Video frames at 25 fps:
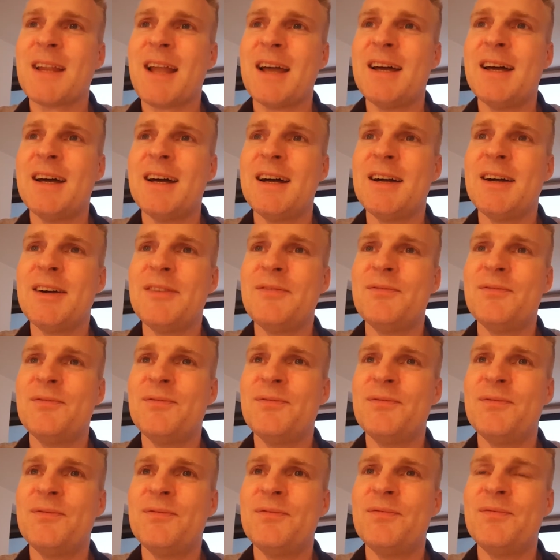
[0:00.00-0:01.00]

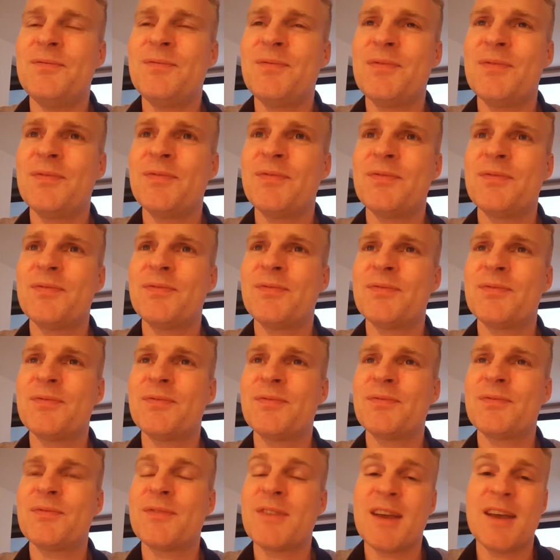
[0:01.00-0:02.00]
um,
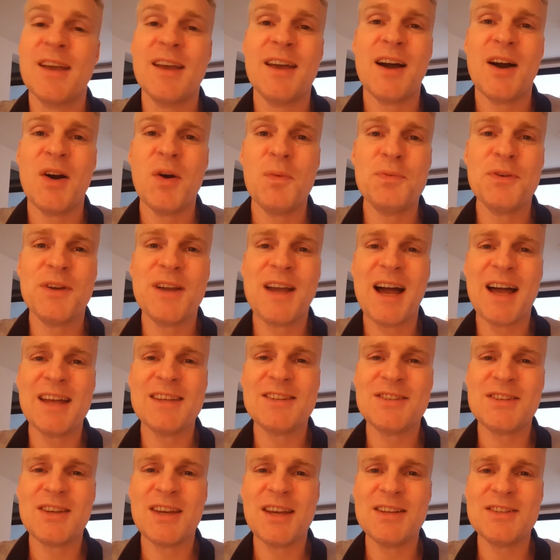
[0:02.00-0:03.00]
I hope you
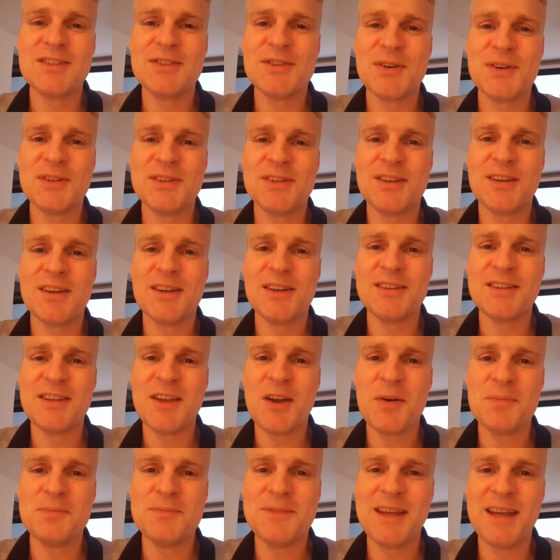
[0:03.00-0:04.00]
guys uh, enjoyed the, uh, the
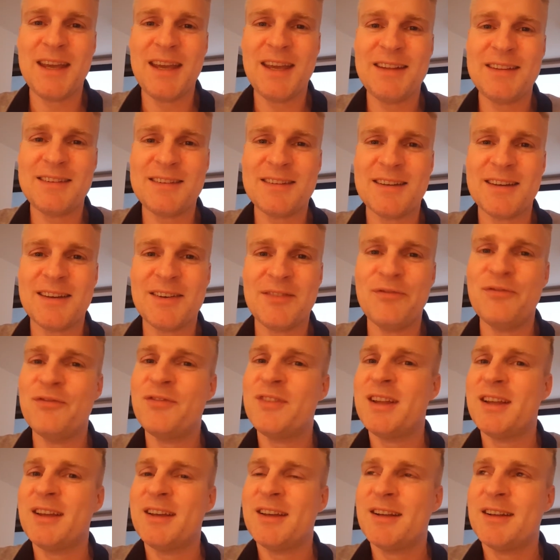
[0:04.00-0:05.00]
update. Um,
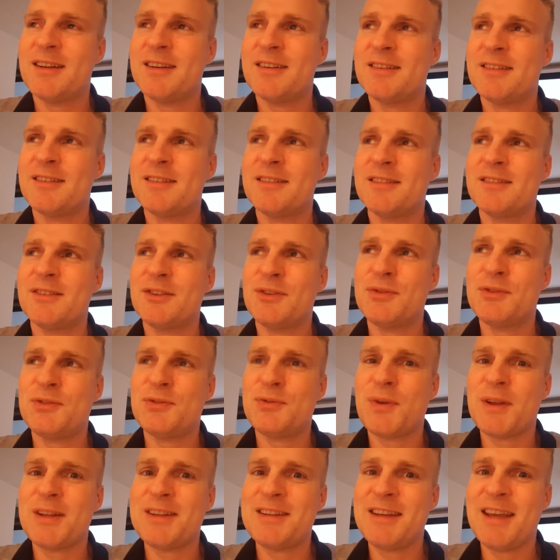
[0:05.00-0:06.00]

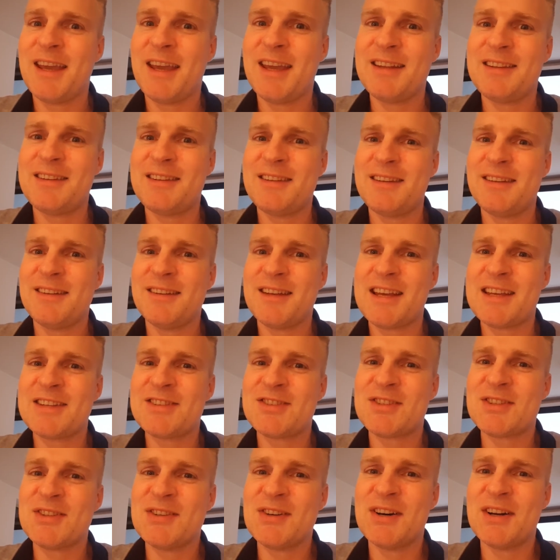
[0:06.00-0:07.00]
2018
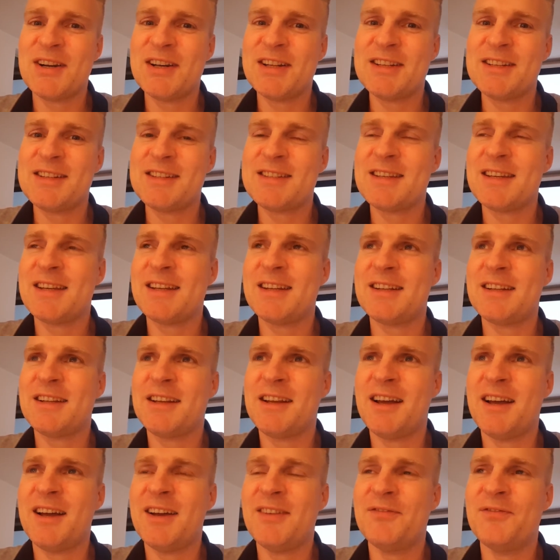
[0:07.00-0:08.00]
has started and
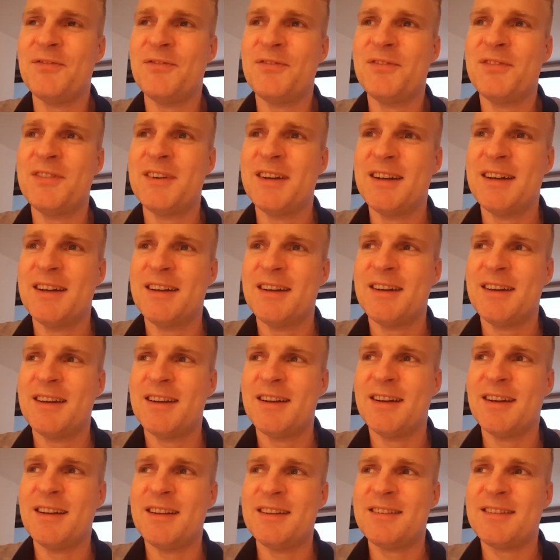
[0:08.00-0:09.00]
um,
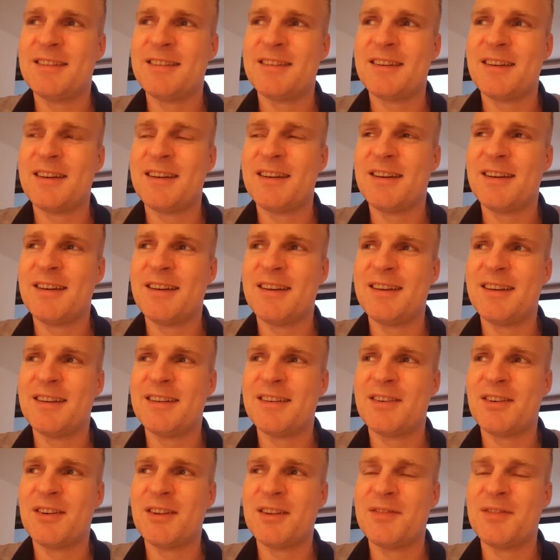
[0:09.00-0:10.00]
it's
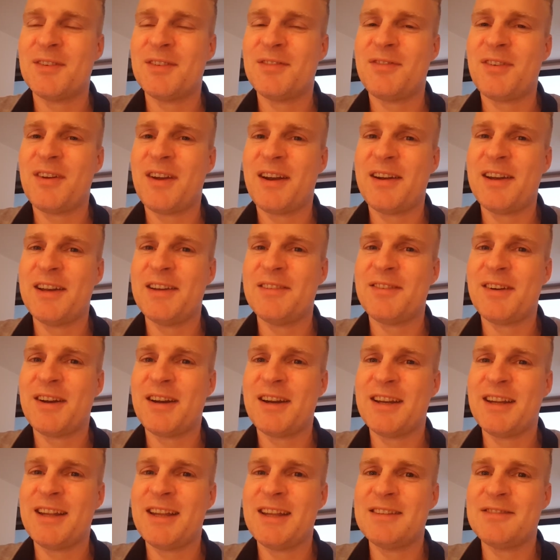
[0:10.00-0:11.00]
uh, gonna be very,
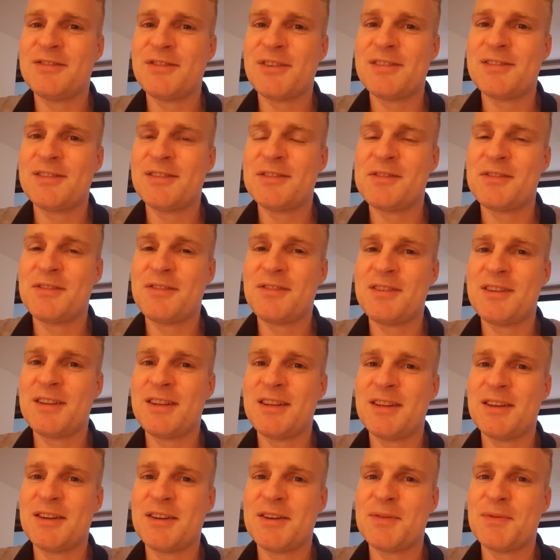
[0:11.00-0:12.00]
very interesting to
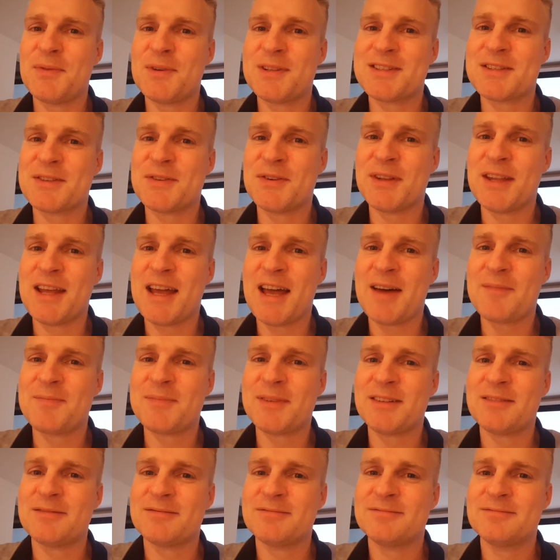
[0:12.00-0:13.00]
see uh, what's gonna
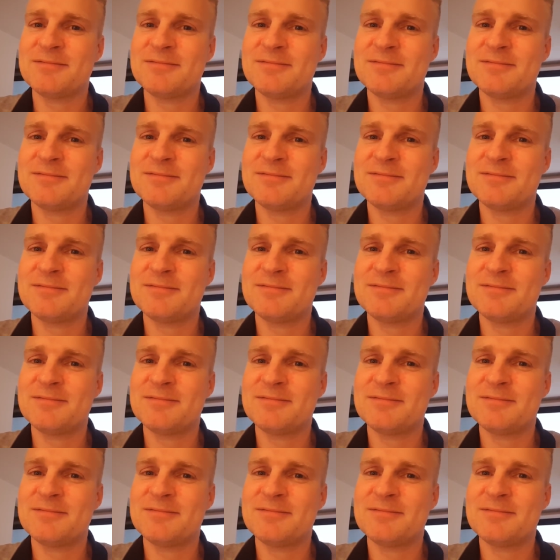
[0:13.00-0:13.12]
happen.